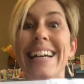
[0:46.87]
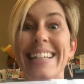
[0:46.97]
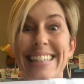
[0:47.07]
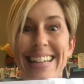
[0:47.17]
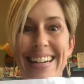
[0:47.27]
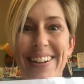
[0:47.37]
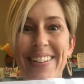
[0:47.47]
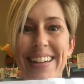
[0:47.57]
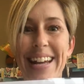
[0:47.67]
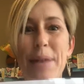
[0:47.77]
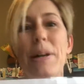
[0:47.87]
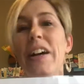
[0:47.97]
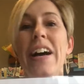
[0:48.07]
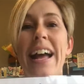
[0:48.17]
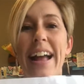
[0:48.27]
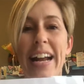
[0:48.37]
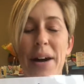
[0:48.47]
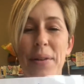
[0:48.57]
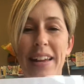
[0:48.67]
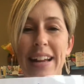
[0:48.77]
Sit down at the table, hang
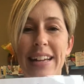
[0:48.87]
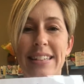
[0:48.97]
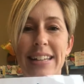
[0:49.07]
out with the kids,